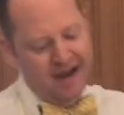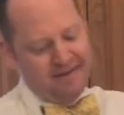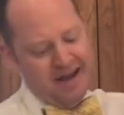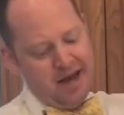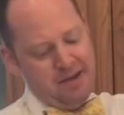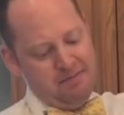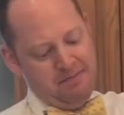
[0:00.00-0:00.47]

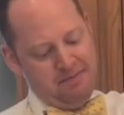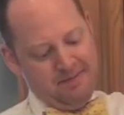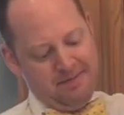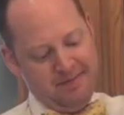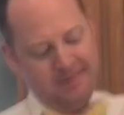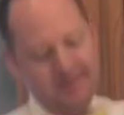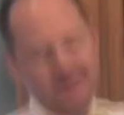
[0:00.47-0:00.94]
I've got
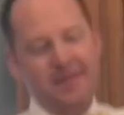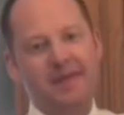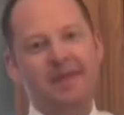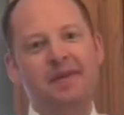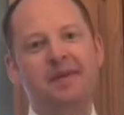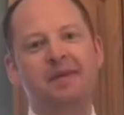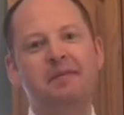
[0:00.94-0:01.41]

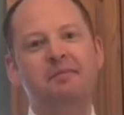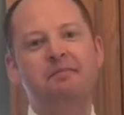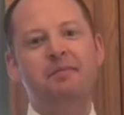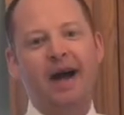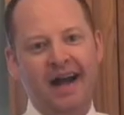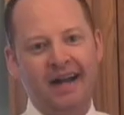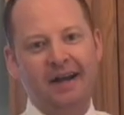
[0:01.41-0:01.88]

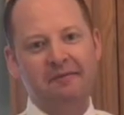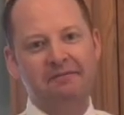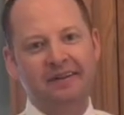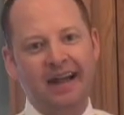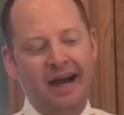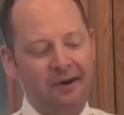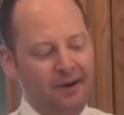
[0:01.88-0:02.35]
backup
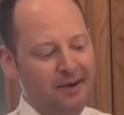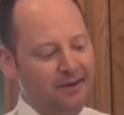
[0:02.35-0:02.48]
flour.